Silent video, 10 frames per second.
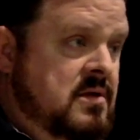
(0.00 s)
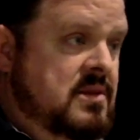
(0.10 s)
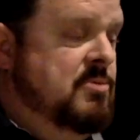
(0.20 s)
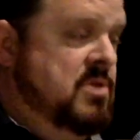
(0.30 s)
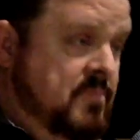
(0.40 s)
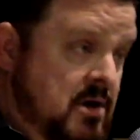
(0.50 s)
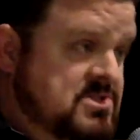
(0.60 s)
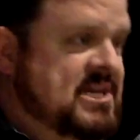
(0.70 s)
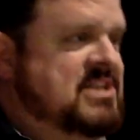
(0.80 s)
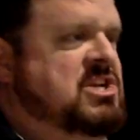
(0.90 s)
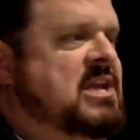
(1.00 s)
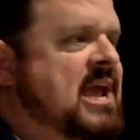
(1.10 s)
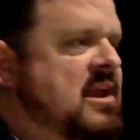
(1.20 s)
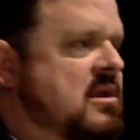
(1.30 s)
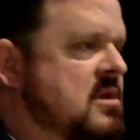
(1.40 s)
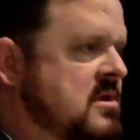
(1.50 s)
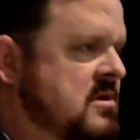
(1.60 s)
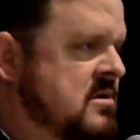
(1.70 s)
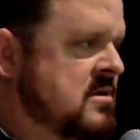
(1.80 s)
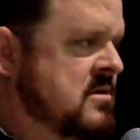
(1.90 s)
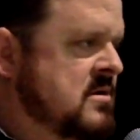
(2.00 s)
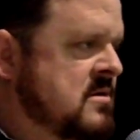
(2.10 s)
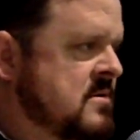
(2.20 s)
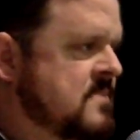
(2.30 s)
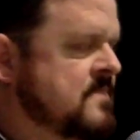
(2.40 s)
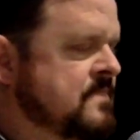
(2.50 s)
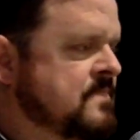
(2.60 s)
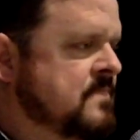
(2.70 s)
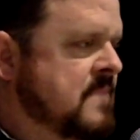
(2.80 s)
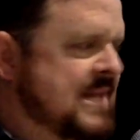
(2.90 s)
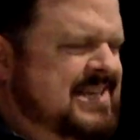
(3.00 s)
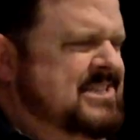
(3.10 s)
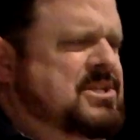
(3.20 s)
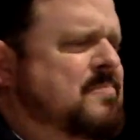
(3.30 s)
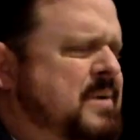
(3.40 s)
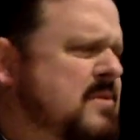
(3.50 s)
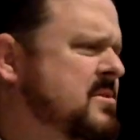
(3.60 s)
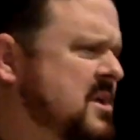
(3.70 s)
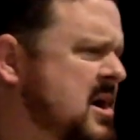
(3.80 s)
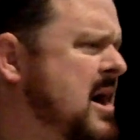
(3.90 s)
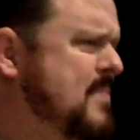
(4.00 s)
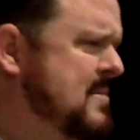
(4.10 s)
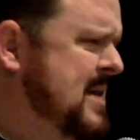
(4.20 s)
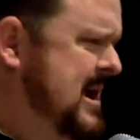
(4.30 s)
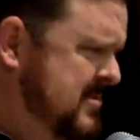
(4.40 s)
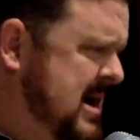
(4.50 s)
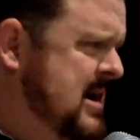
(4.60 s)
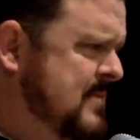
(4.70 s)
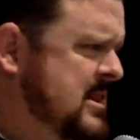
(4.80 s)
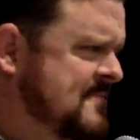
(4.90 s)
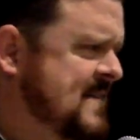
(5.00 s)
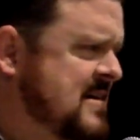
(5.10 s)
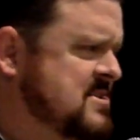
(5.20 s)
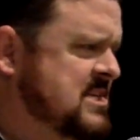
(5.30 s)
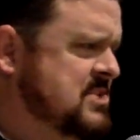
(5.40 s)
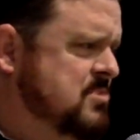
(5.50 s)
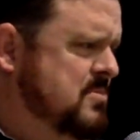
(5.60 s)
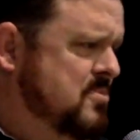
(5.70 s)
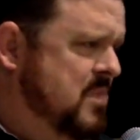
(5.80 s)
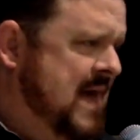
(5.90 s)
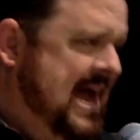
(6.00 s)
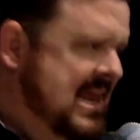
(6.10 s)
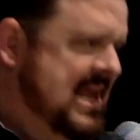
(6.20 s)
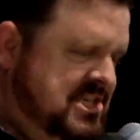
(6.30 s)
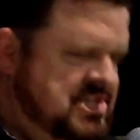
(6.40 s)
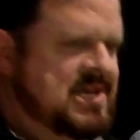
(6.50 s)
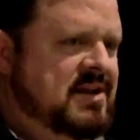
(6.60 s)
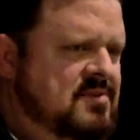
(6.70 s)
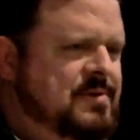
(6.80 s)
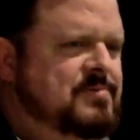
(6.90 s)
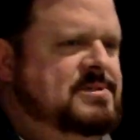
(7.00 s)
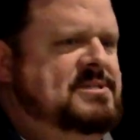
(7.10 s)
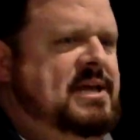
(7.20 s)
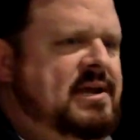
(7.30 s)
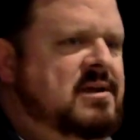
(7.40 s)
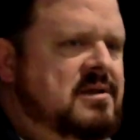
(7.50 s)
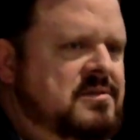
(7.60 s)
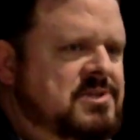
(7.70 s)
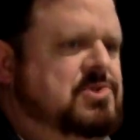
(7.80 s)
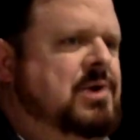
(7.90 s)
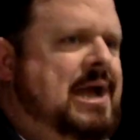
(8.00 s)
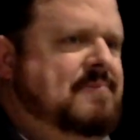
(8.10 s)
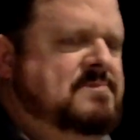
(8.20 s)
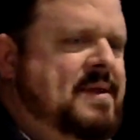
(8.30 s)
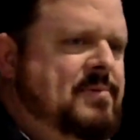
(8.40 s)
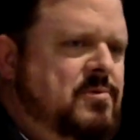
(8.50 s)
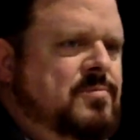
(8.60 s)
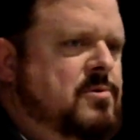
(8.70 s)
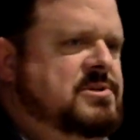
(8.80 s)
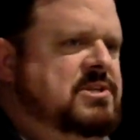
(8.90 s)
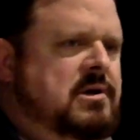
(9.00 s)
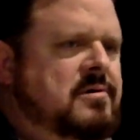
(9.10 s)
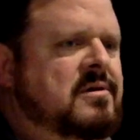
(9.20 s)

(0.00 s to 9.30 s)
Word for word: They were the most educated, at least compared to the common man, right? I mean, the Pharisees were, were highly educated, we would say. The scribes maybe were more so.